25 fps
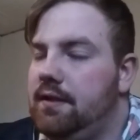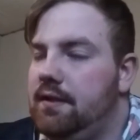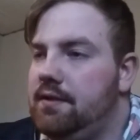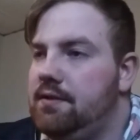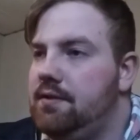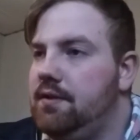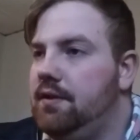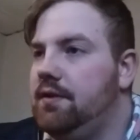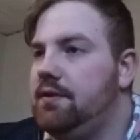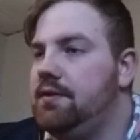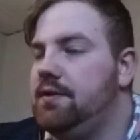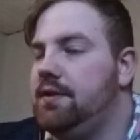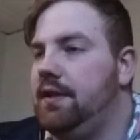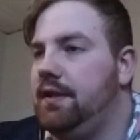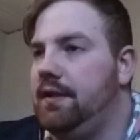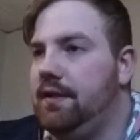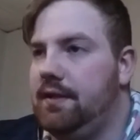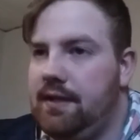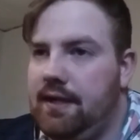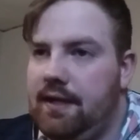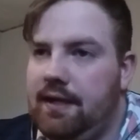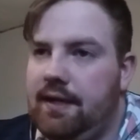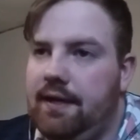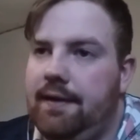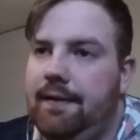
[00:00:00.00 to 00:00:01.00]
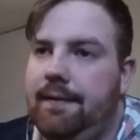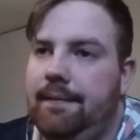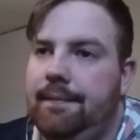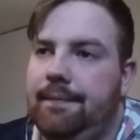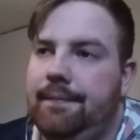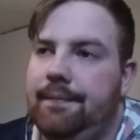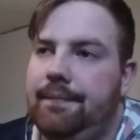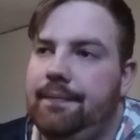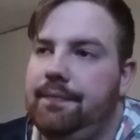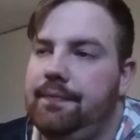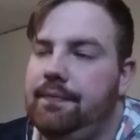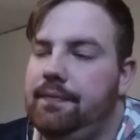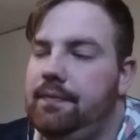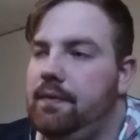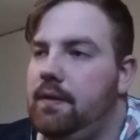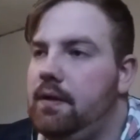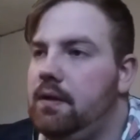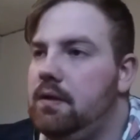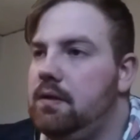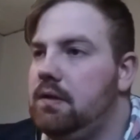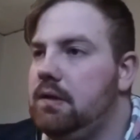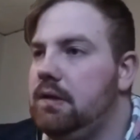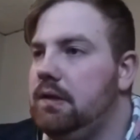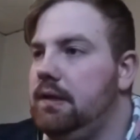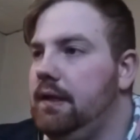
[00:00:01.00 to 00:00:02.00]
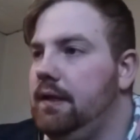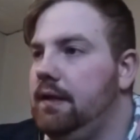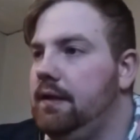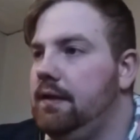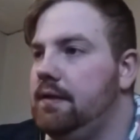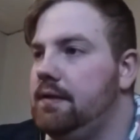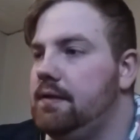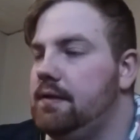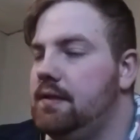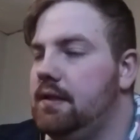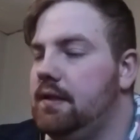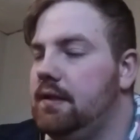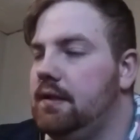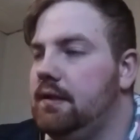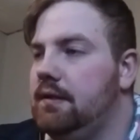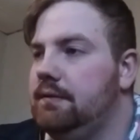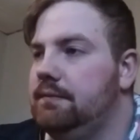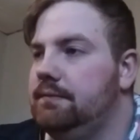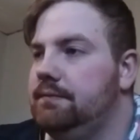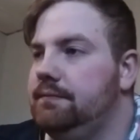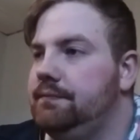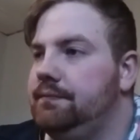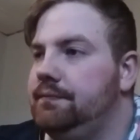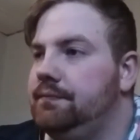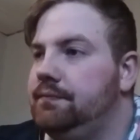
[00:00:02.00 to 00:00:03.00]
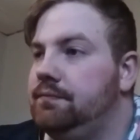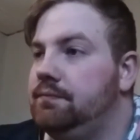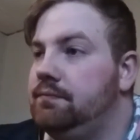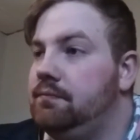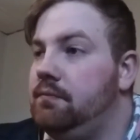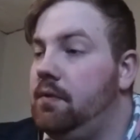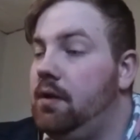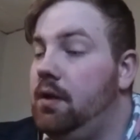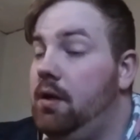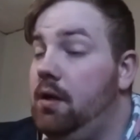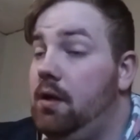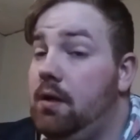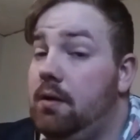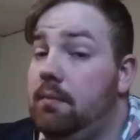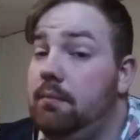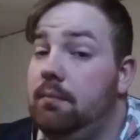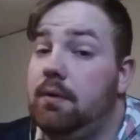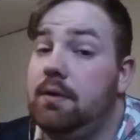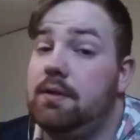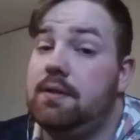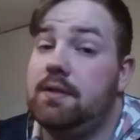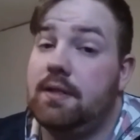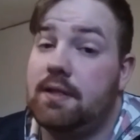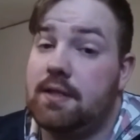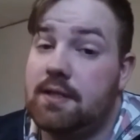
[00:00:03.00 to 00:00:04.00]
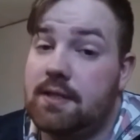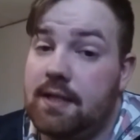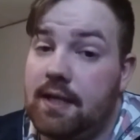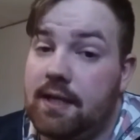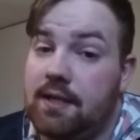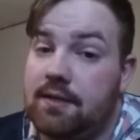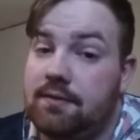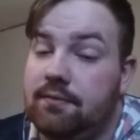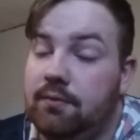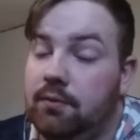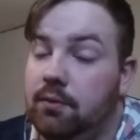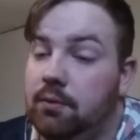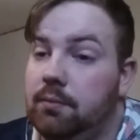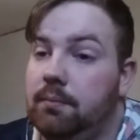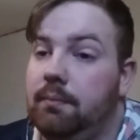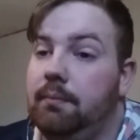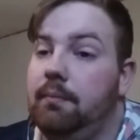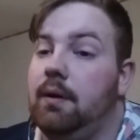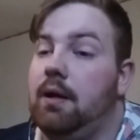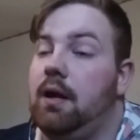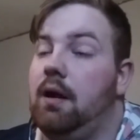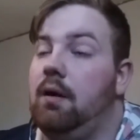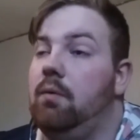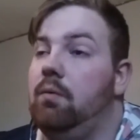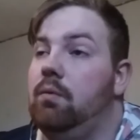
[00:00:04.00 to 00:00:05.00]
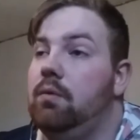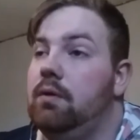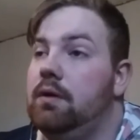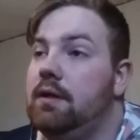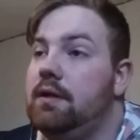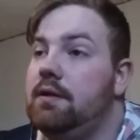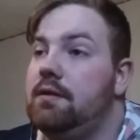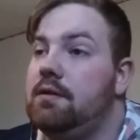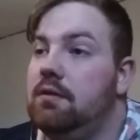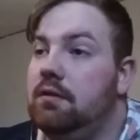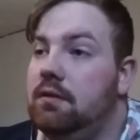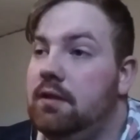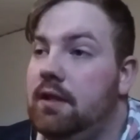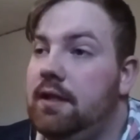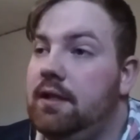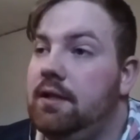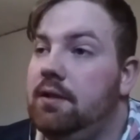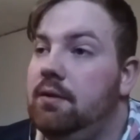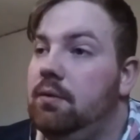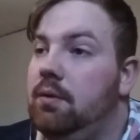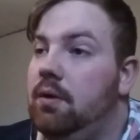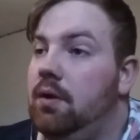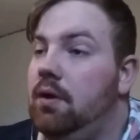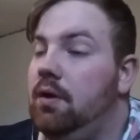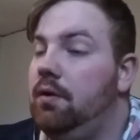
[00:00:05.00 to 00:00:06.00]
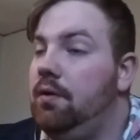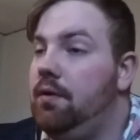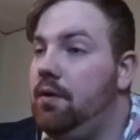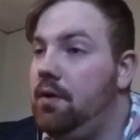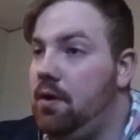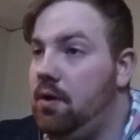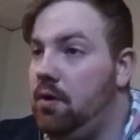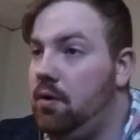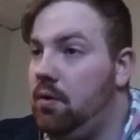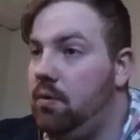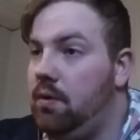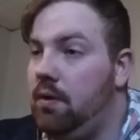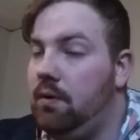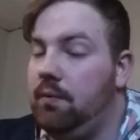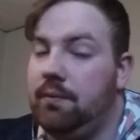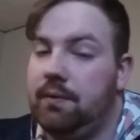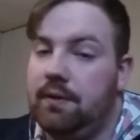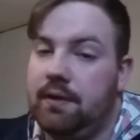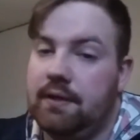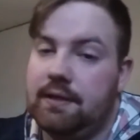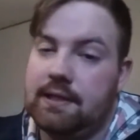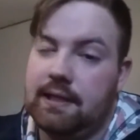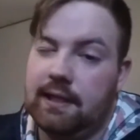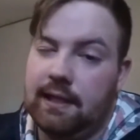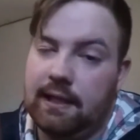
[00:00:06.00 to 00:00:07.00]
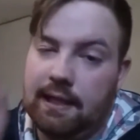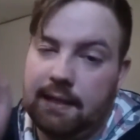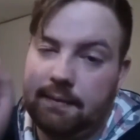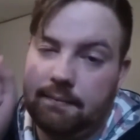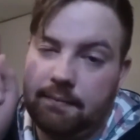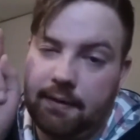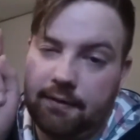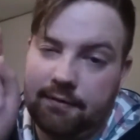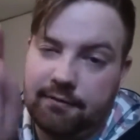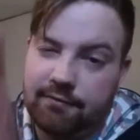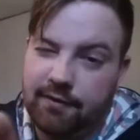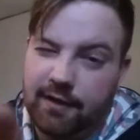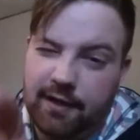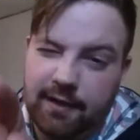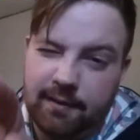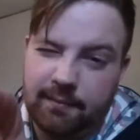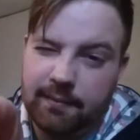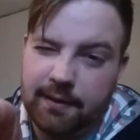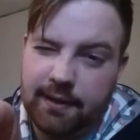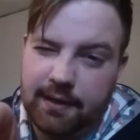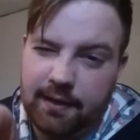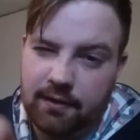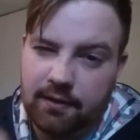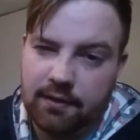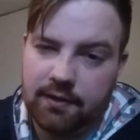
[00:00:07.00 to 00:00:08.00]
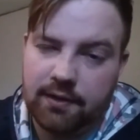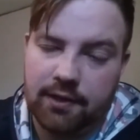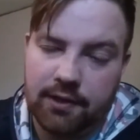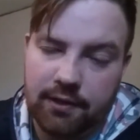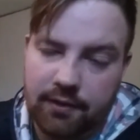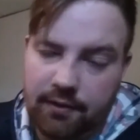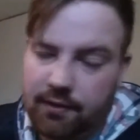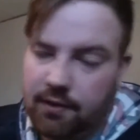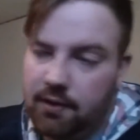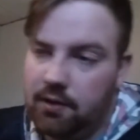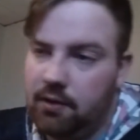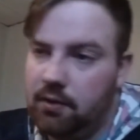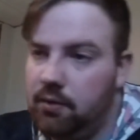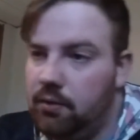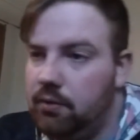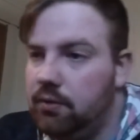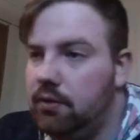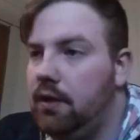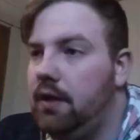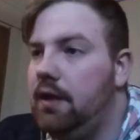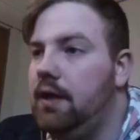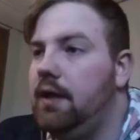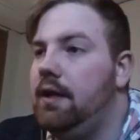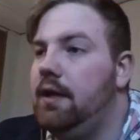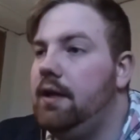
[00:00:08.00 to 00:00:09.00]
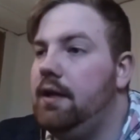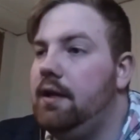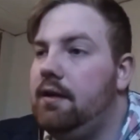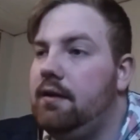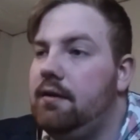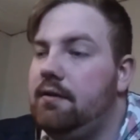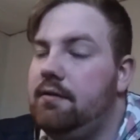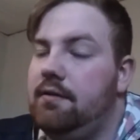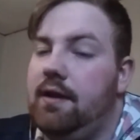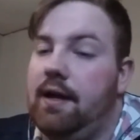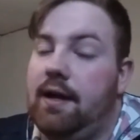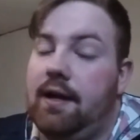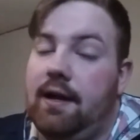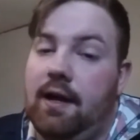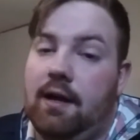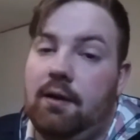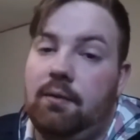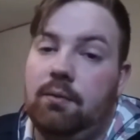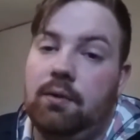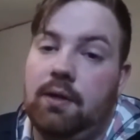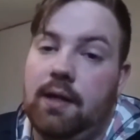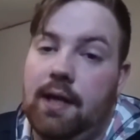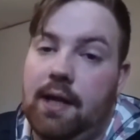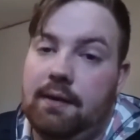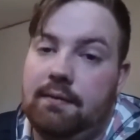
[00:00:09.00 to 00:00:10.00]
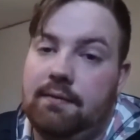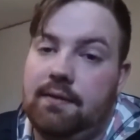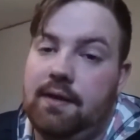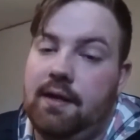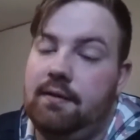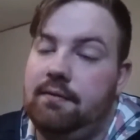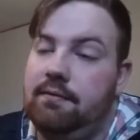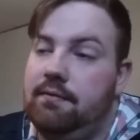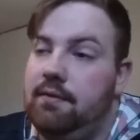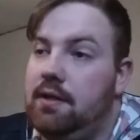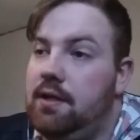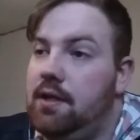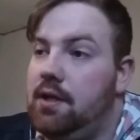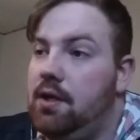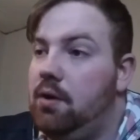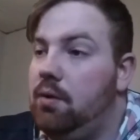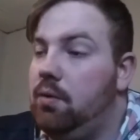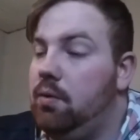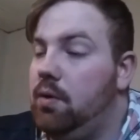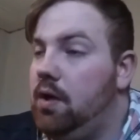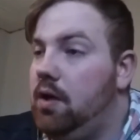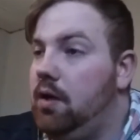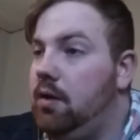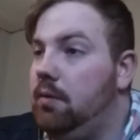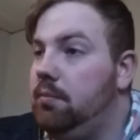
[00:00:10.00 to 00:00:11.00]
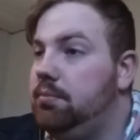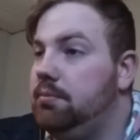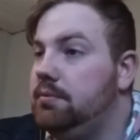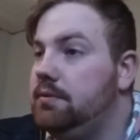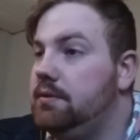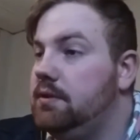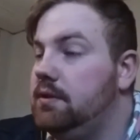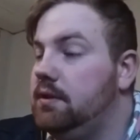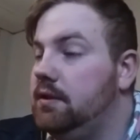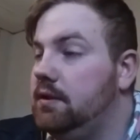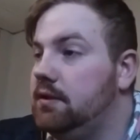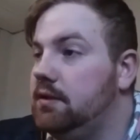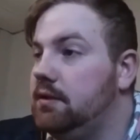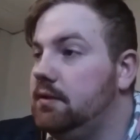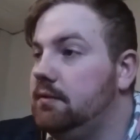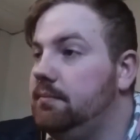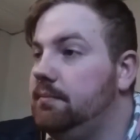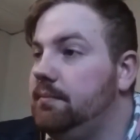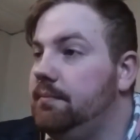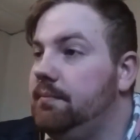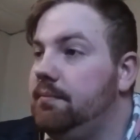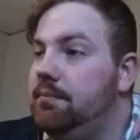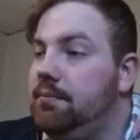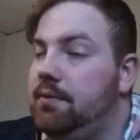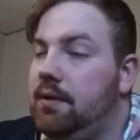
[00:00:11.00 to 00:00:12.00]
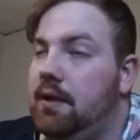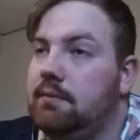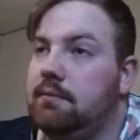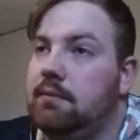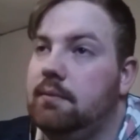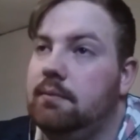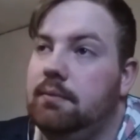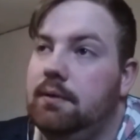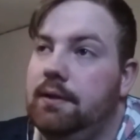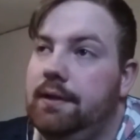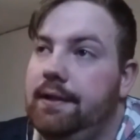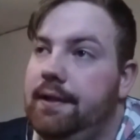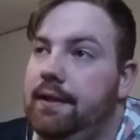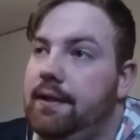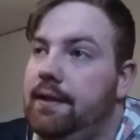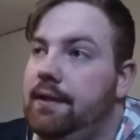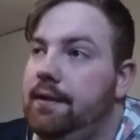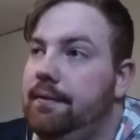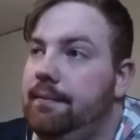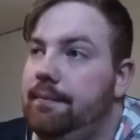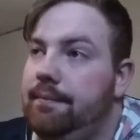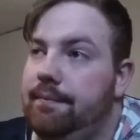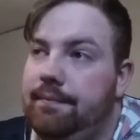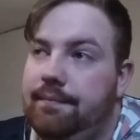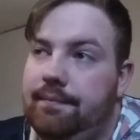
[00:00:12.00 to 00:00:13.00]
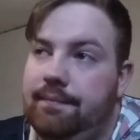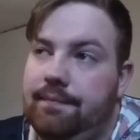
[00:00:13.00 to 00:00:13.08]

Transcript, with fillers: exhausting day and uh, but successful but i wanted to let you all know i wanted to let my family on here know that i will have that video up um, probably